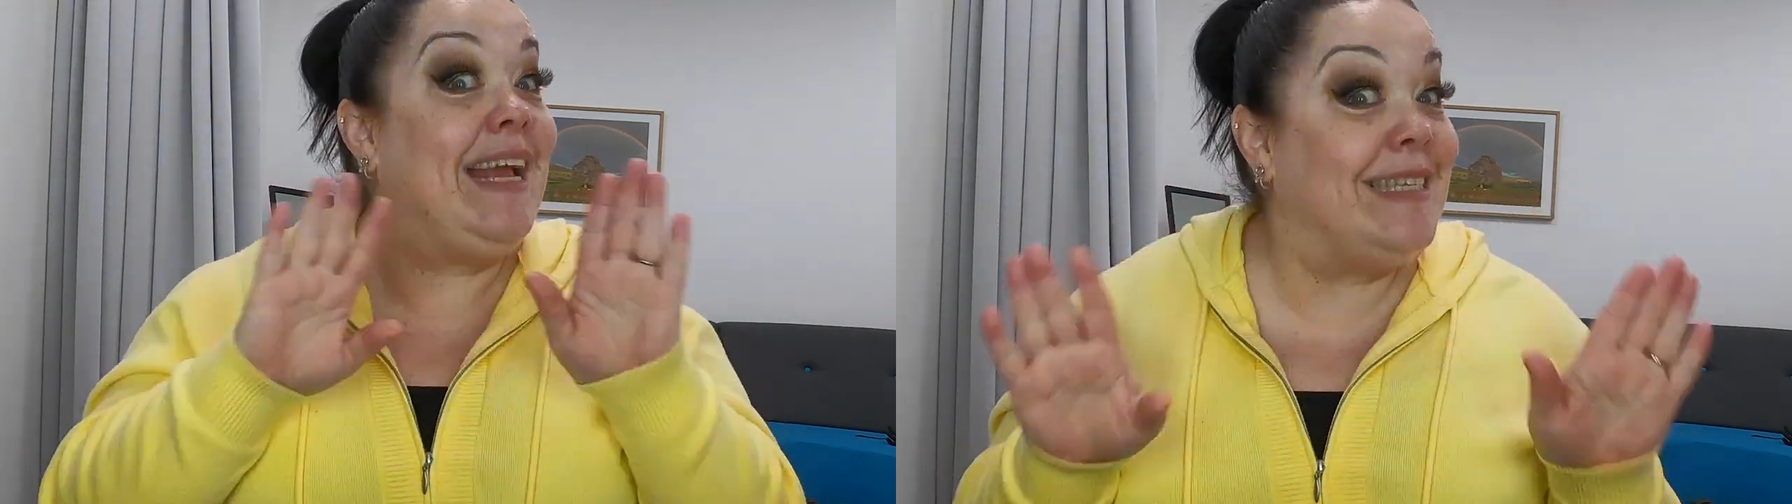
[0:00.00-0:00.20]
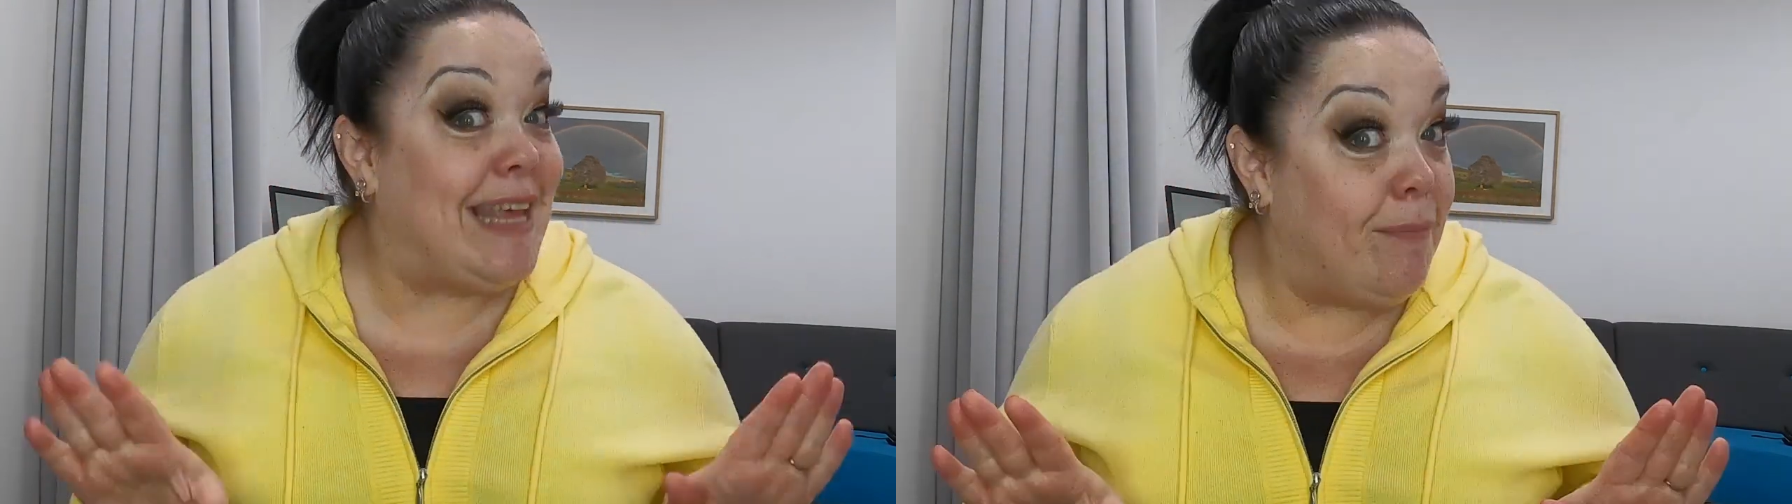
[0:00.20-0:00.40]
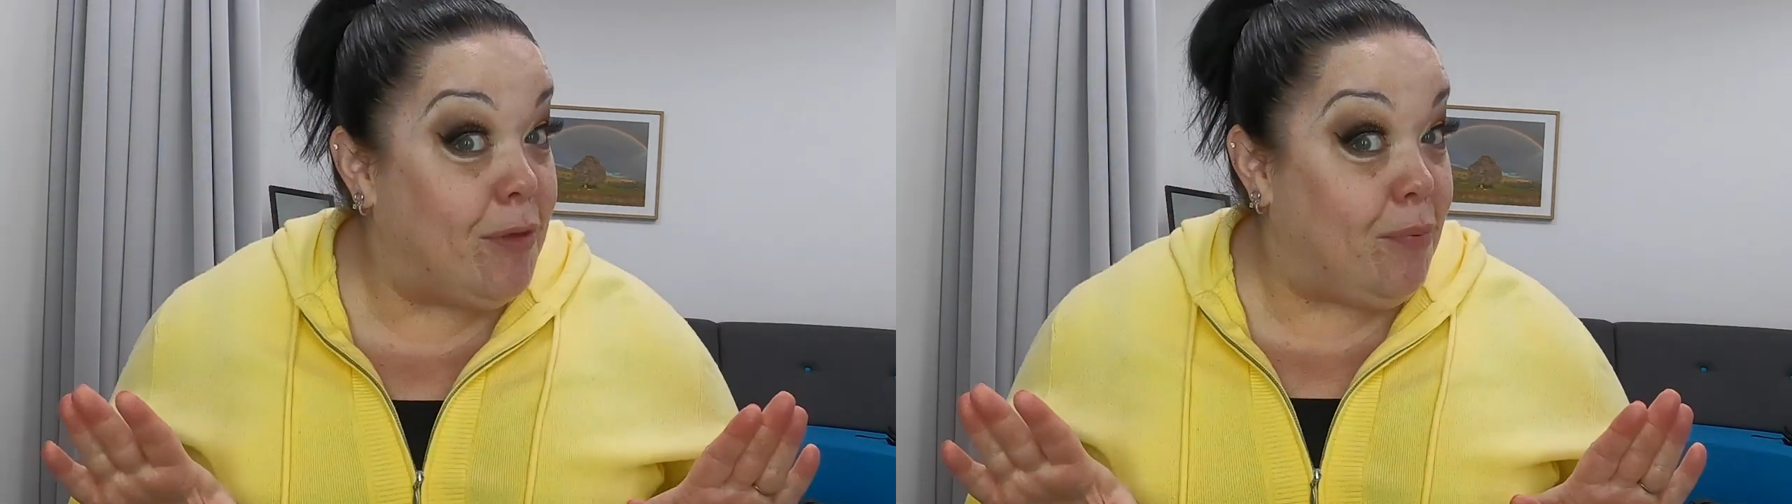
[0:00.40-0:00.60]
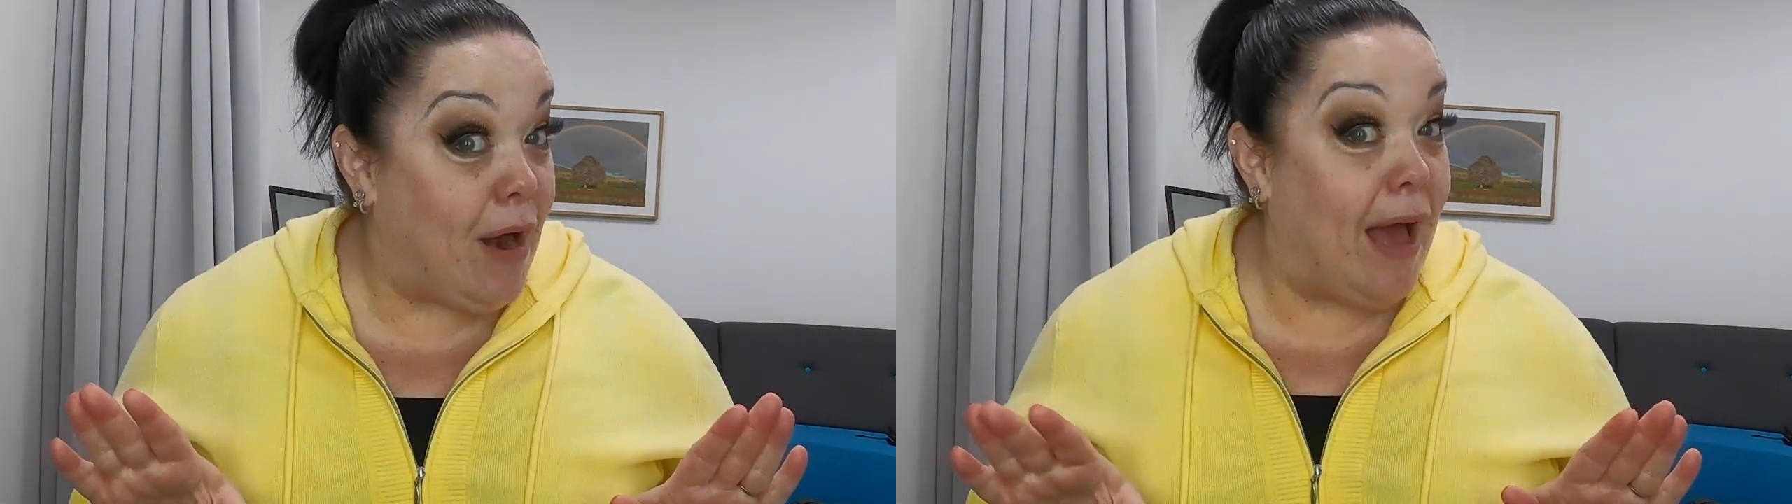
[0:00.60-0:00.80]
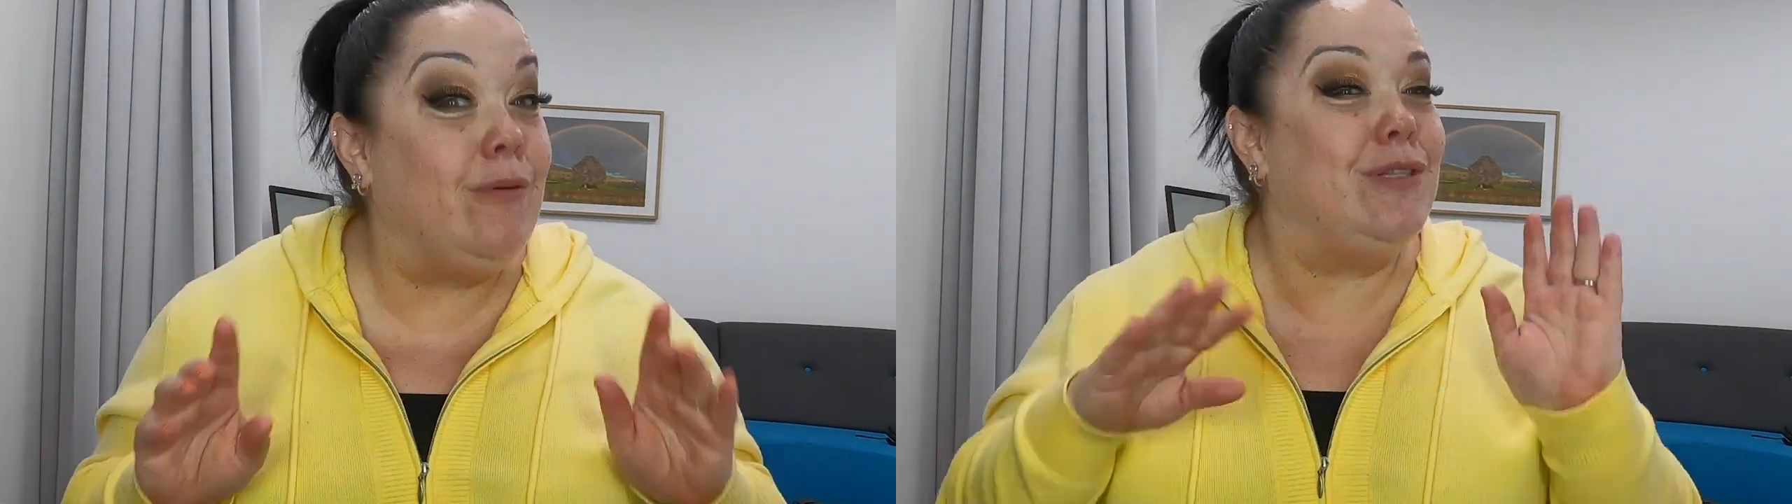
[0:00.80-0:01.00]
except the
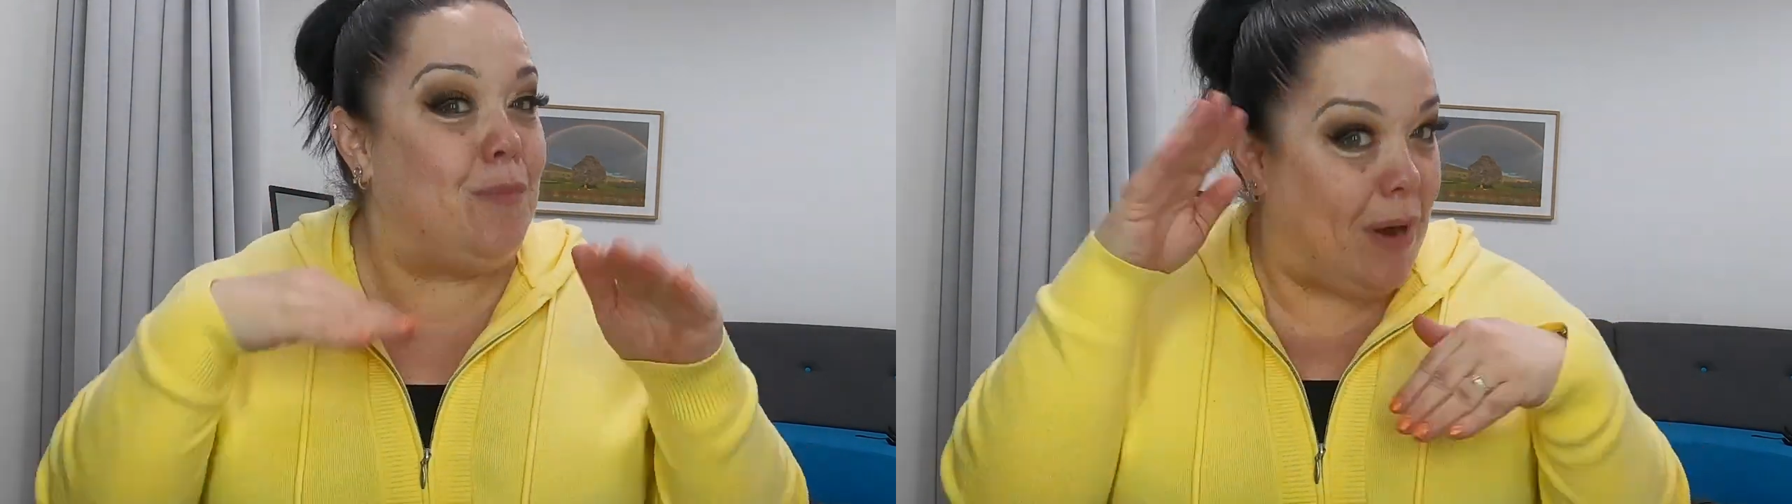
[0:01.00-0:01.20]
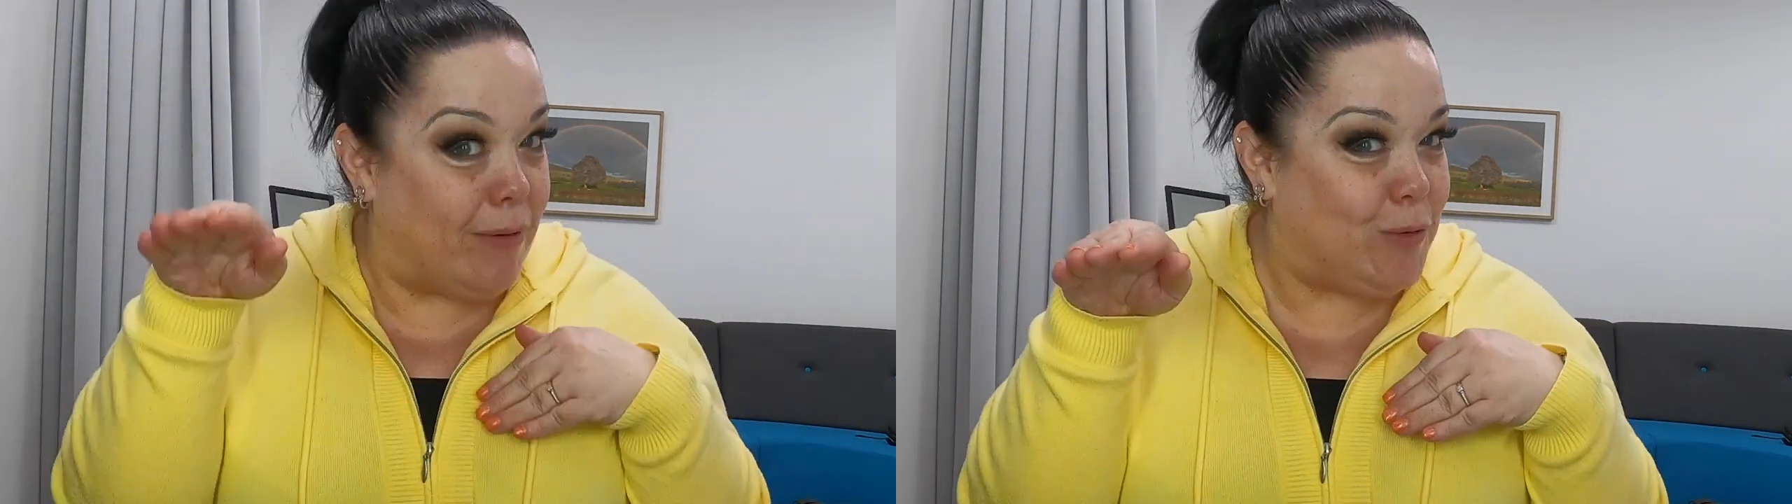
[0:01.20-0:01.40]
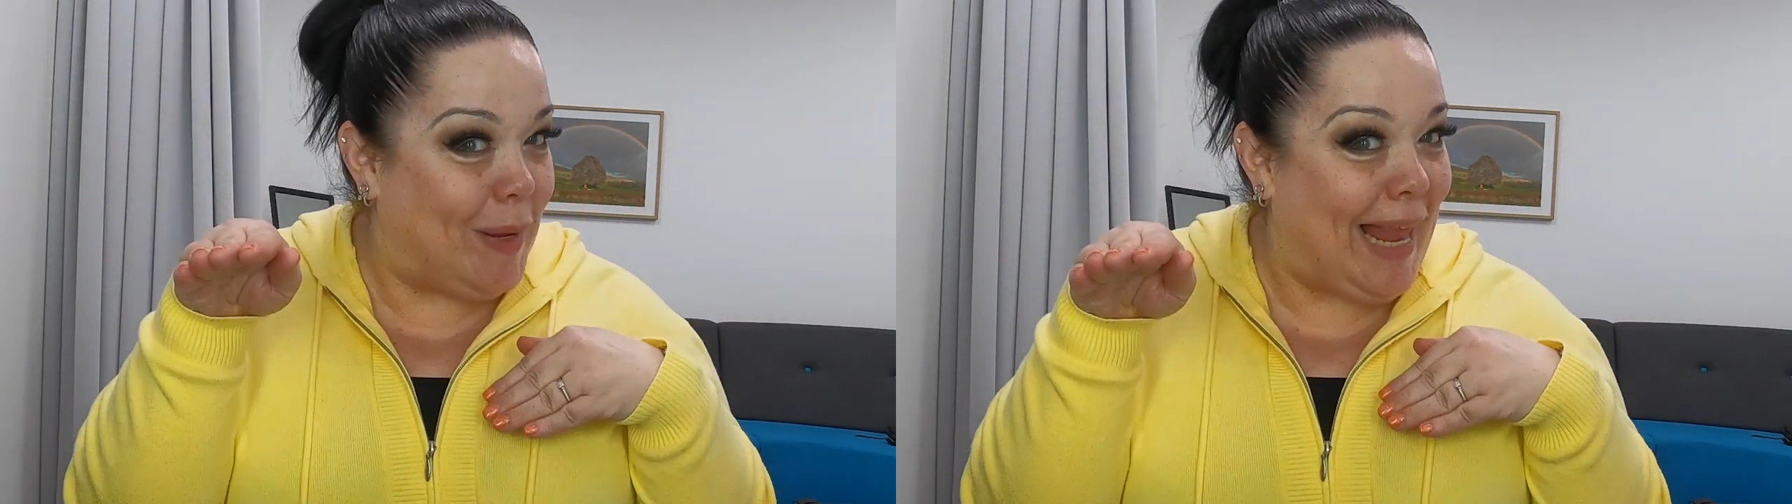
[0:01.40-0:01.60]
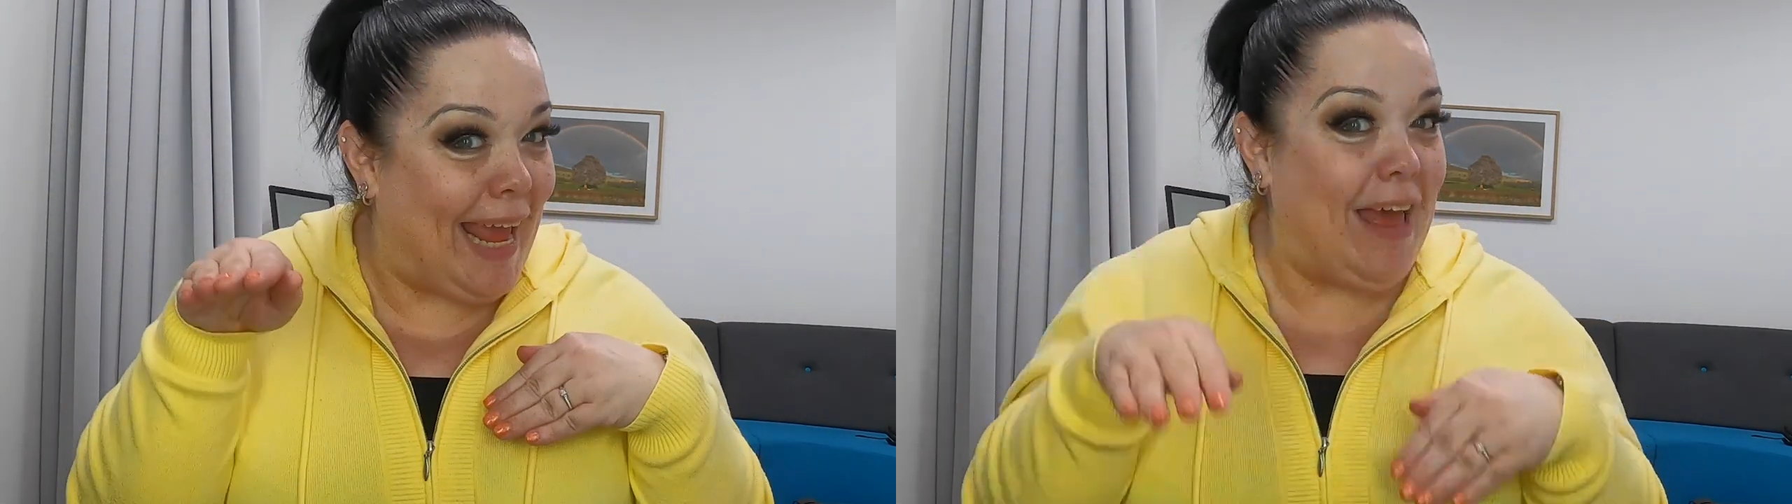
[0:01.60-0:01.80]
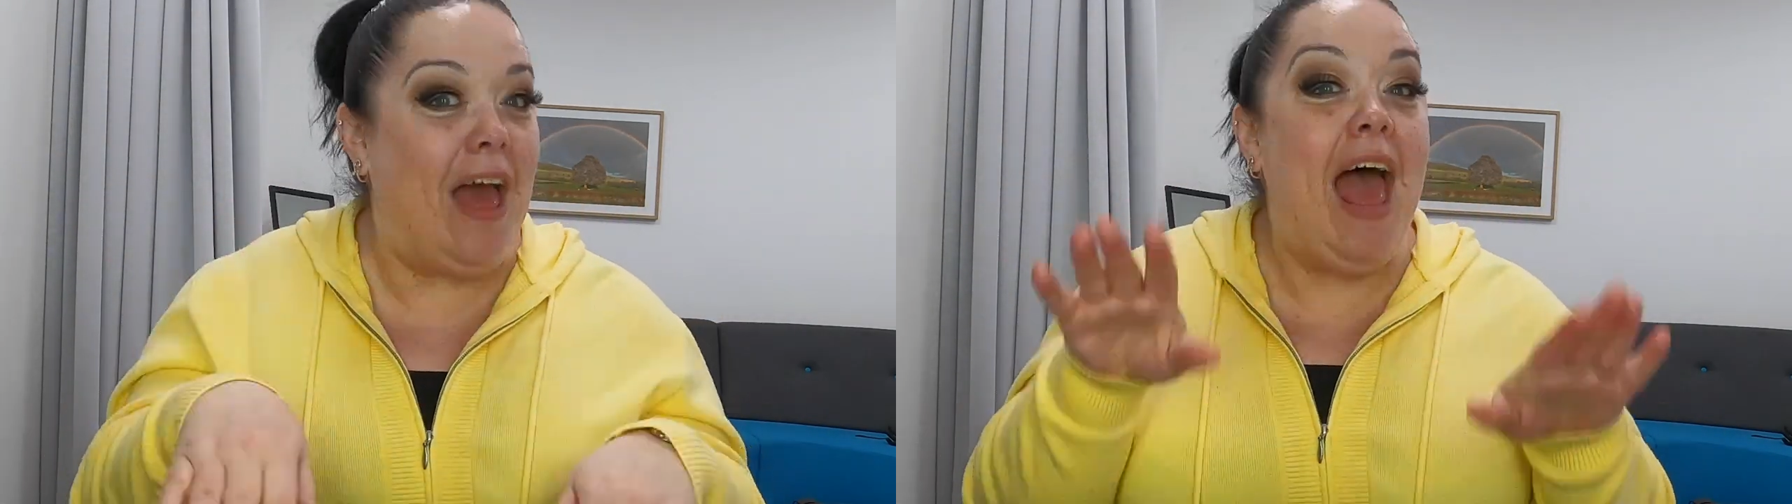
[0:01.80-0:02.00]
brows. The brows will be
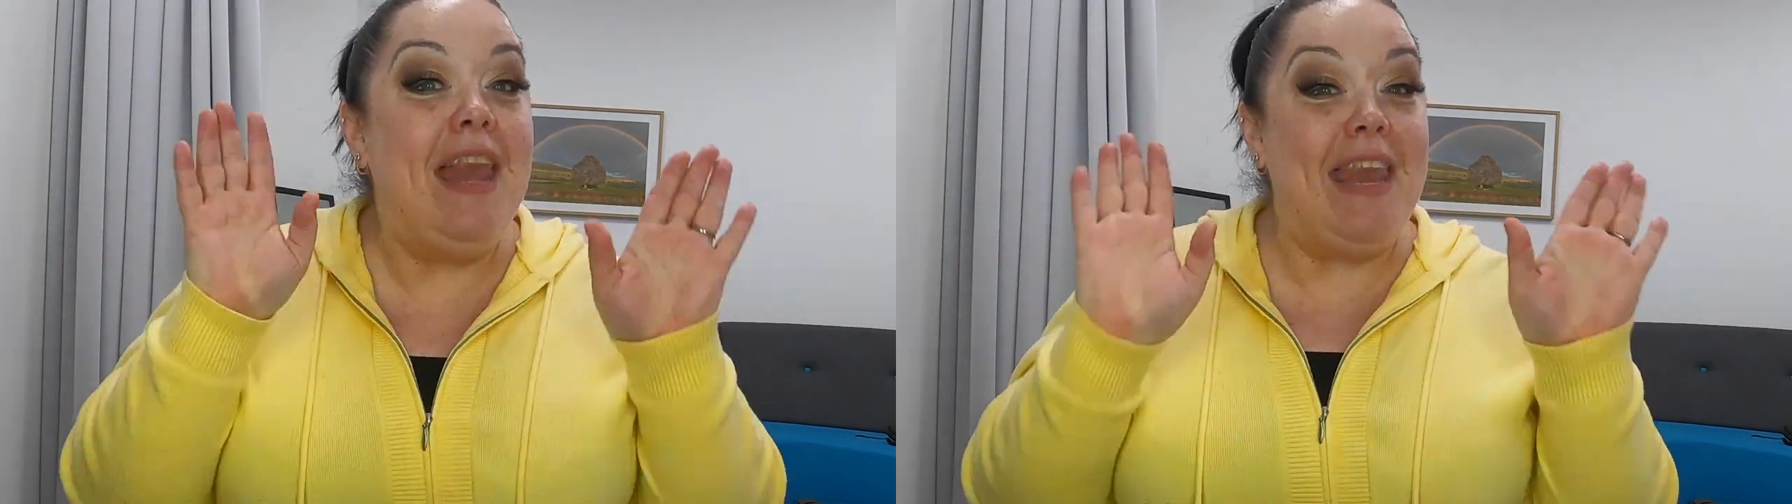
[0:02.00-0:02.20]
later.